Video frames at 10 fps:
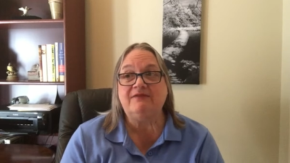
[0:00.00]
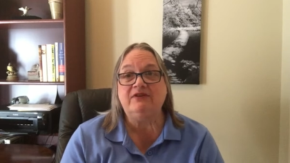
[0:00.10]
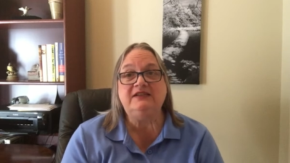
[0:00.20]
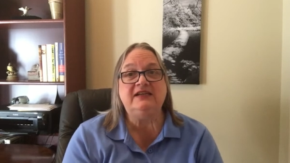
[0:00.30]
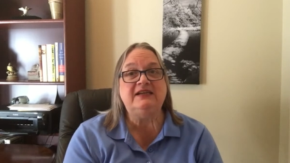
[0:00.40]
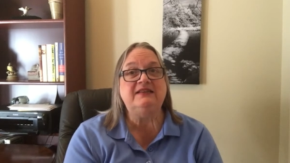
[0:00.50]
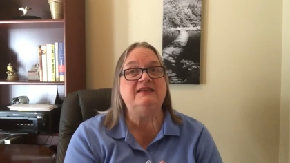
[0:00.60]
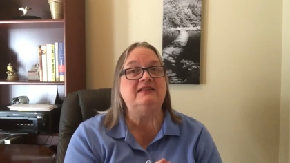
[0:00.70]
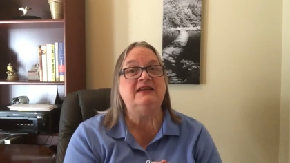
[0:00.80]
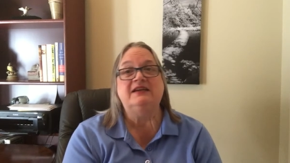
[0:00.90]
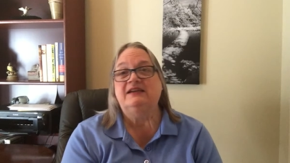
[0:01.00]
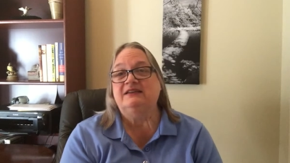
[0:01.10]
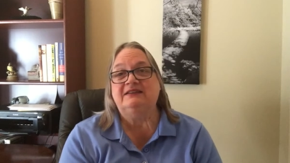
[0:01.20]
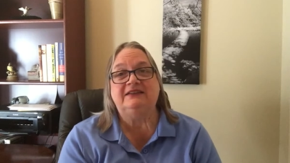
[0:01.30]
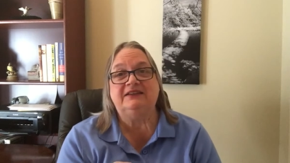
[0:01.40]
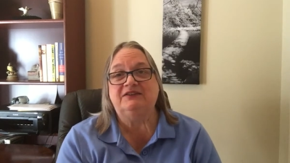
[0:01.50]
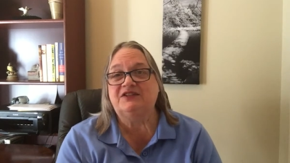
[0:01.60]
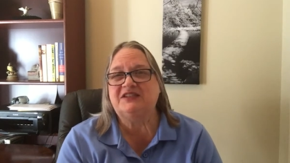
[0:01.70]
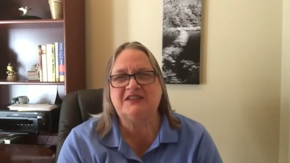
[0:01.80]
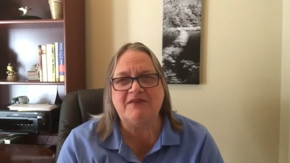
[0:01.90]
every day, then
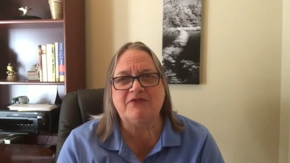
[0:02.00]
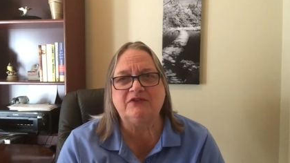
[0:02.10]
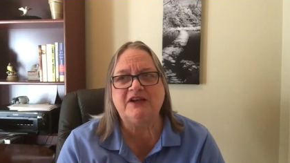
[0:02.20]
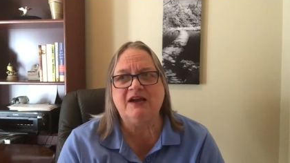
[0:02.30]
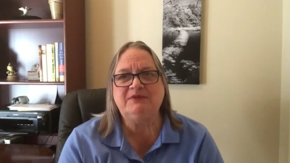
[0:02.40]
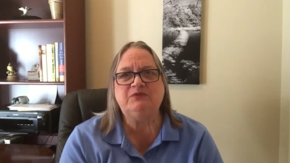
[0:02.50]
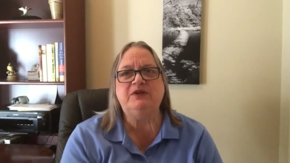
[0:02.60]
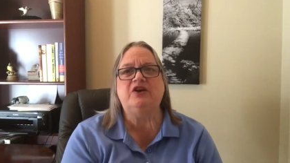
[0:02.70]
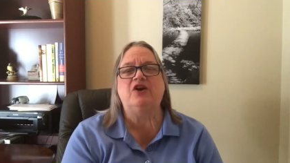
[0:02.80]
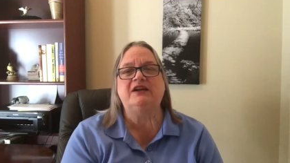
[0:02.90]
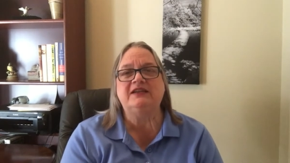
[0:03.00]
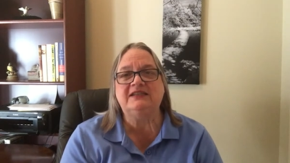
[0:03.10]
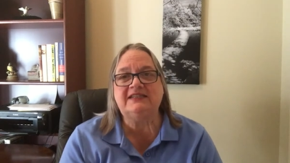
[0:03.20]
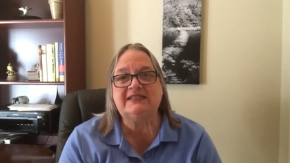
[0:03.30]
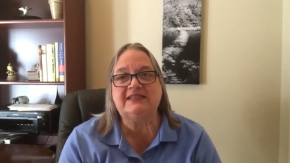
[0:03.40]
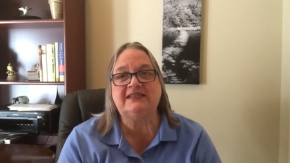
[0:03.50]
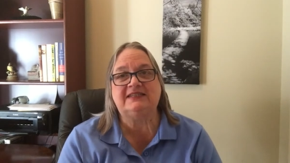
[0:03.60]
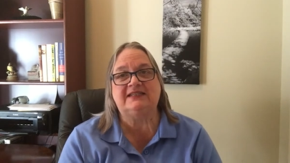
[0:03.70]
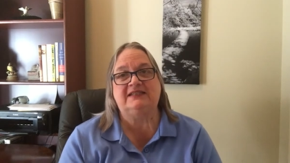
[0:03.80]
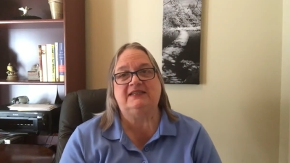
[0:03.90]
several times a week on a
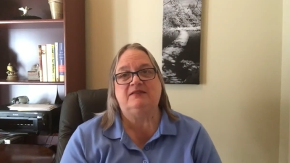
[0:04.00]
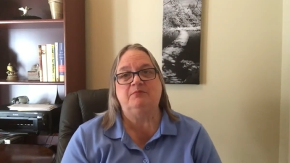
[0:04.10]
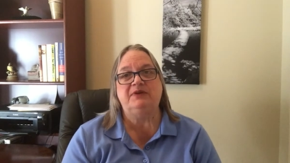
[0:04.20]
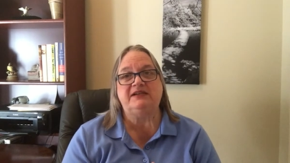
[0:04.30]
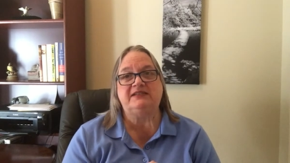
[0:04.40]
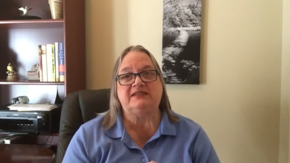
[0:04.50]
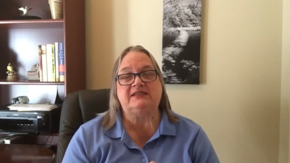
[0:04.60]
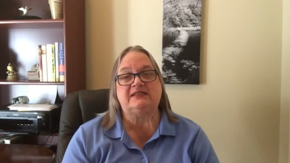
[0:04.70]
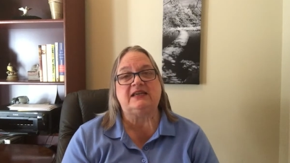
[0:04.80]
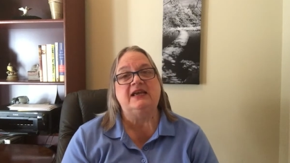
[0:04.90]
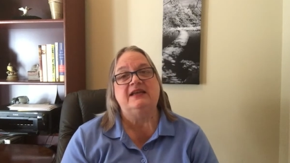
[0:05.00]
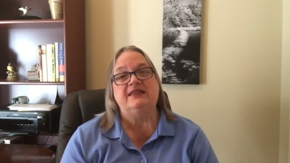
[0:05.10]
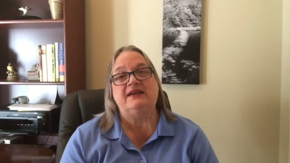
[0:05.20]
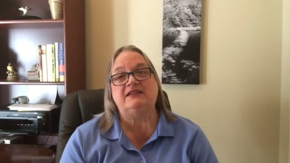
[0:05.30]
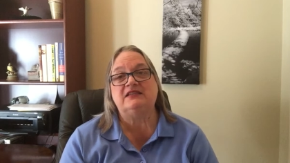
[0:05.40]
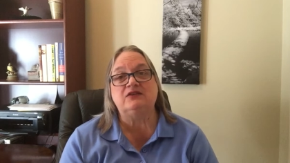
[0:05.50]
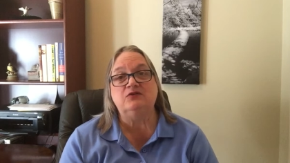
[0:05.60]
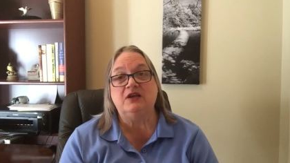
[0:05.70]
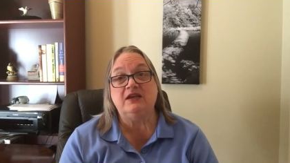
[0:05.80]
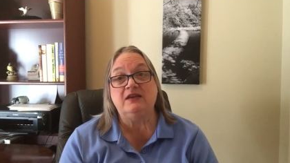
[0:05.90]
consistent basis. That's
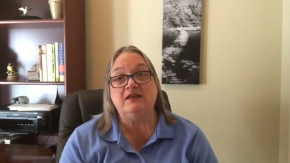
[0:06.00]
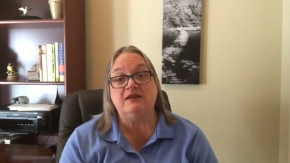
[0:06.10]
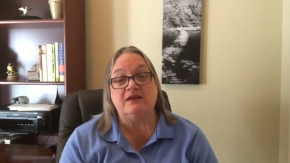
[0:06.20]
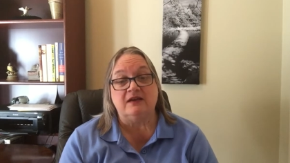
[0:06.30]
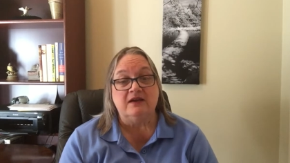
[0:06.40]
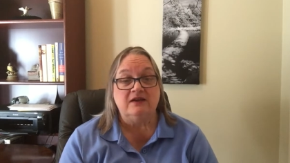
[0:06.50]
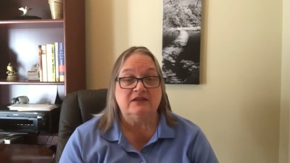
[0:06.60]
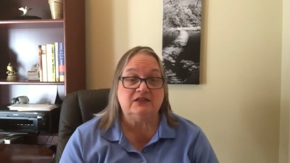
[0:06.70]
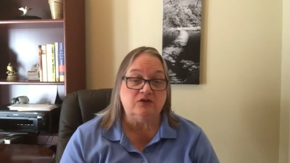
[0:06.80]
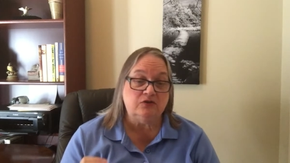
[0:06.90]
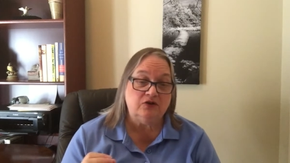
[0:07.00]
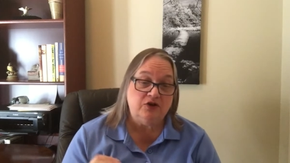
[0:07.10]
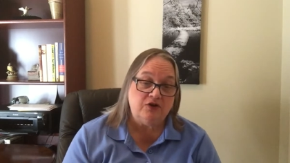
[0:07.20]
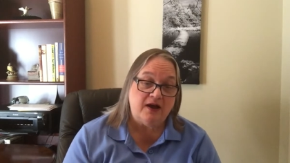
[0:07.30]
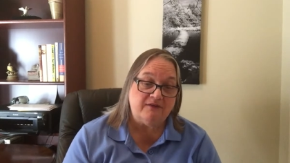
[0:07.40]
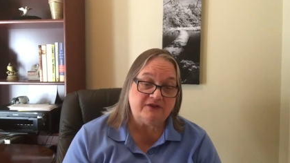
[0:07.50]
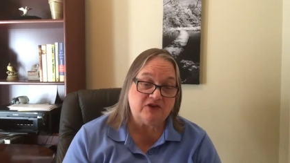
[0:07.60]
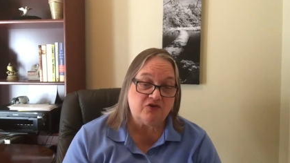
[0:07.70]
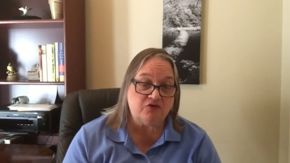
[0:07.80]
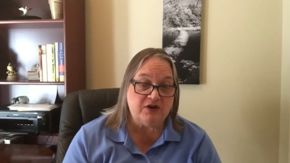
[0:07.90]
so key. So you have to
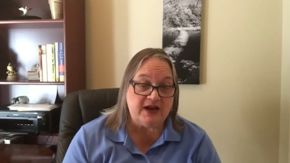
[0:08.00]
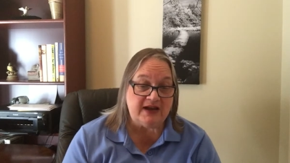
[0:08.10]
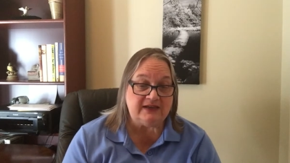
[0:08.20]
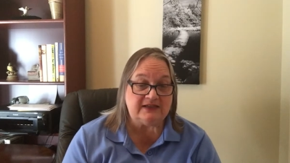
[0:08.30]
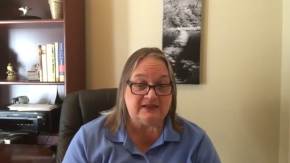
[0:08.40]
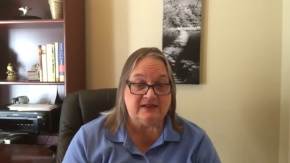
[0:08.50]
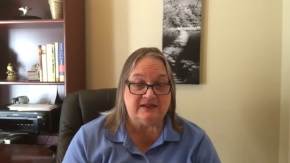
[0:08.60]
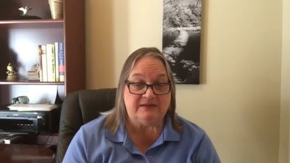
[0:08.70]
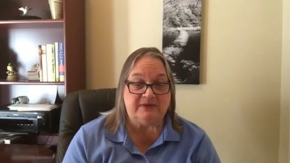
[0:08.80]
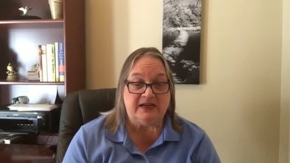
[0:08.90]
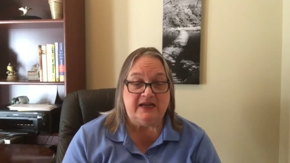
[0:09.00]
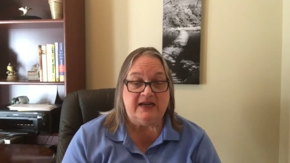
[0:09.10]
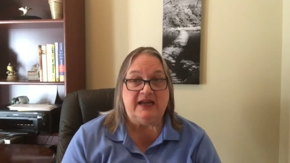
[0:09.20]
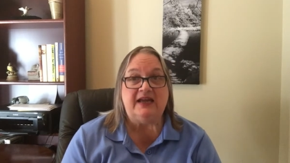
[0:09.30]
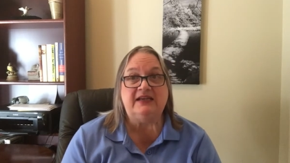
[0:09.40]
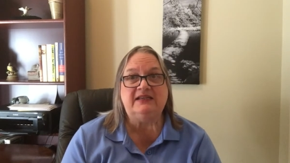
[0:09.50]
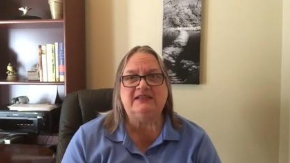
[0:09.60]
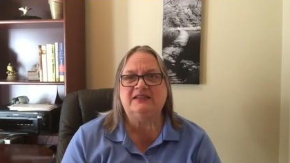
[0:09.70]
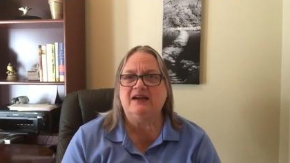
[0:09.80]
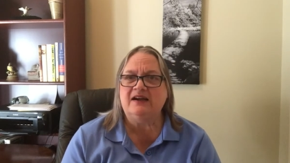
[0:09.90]
create time,
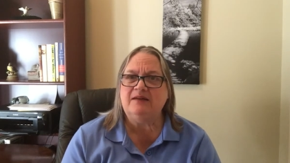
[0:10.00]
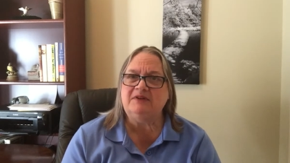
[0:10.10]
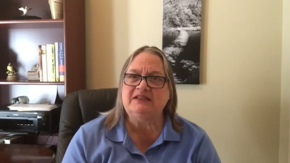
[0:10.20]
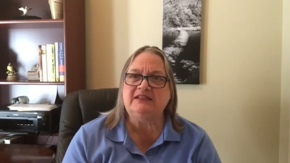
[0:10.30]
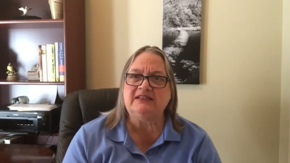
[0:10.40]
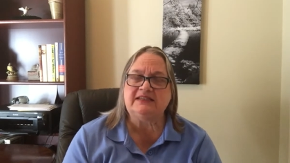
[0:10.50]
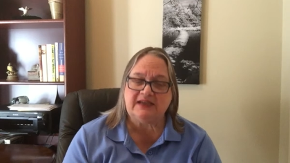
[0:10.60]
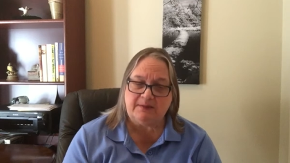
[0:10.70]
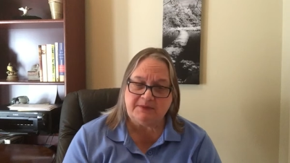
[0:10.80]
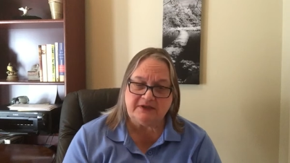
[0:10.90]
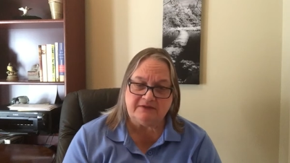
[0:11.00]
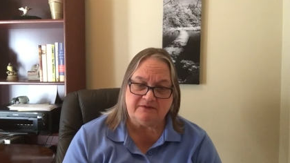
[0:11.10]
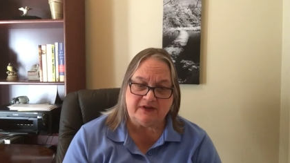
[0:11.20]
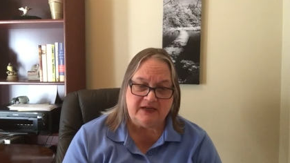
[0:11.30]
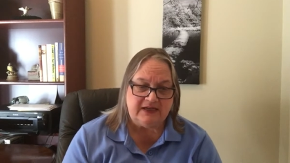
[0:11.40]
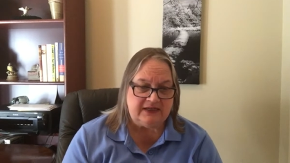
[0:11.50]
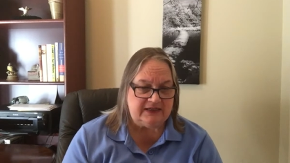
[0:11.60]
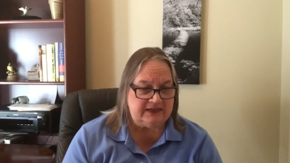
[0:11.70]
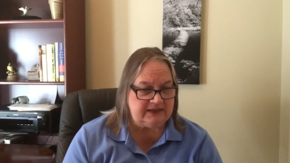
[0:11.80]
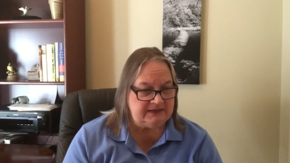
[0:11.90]
and time is deceptive.
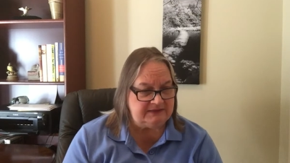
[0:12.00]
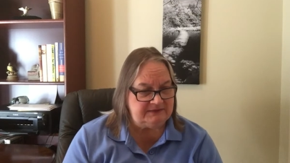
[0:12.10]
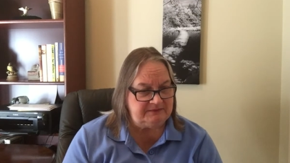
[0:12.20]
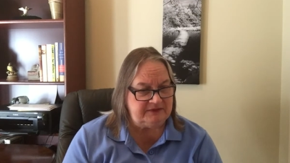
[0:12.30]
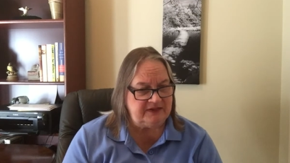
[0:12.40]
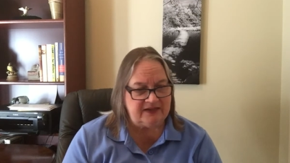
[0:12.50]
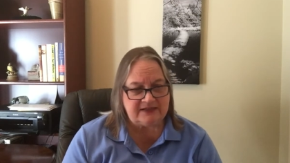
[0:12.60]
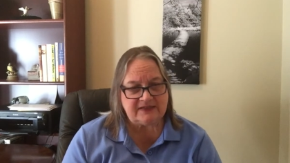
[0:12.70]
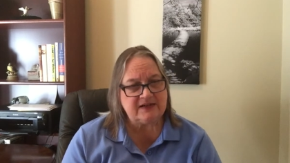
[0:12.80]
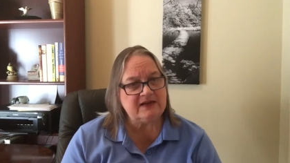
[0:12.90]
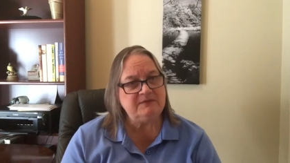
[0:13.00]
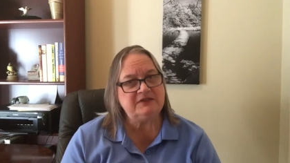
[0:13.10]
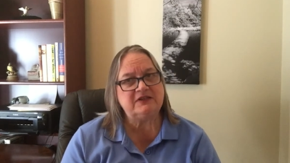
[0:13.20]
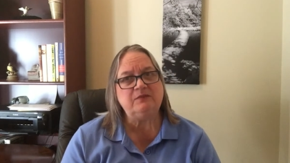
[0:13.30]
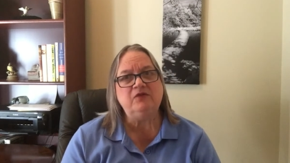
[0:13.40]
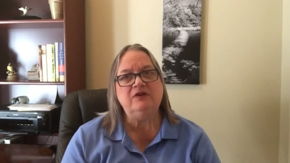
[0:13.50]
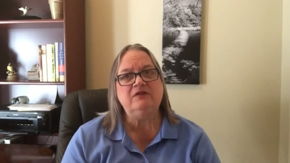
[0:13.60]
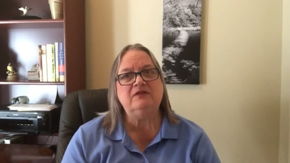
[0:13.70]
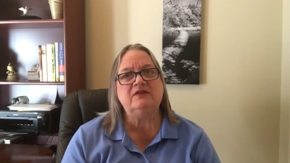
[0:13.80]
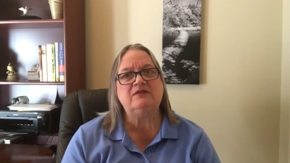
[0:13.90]
Lots of times
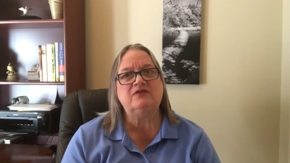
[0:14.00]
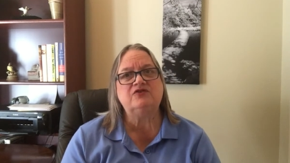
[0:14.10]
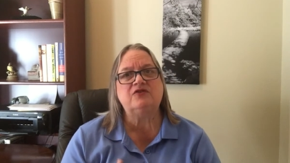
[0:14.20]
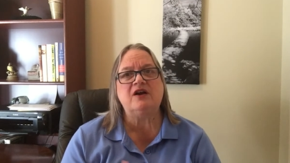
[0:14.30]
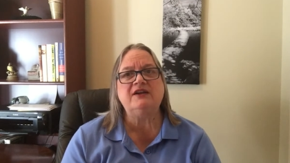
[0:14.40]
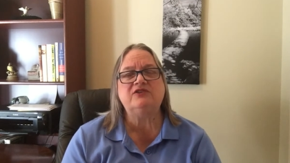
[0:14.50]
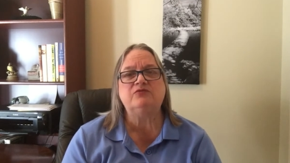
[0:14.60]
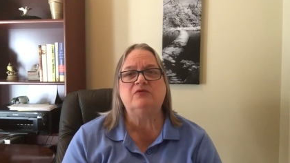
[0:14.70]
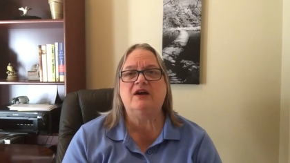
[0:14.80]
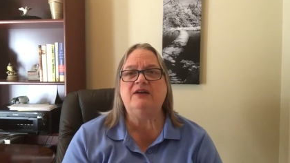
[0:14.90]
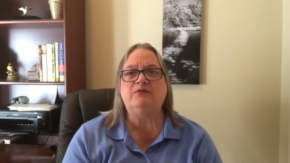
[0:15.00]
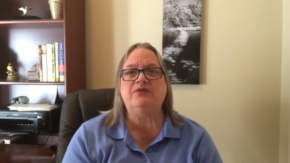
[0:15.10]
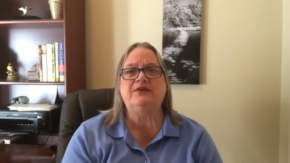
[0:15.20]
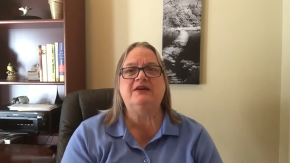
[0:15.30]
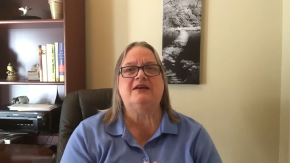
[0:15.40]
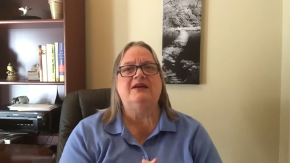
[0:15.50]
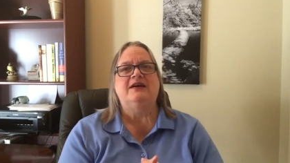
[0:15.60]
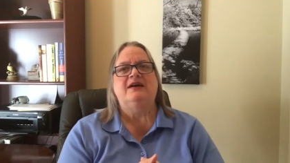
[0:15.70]
someone trying to write will think,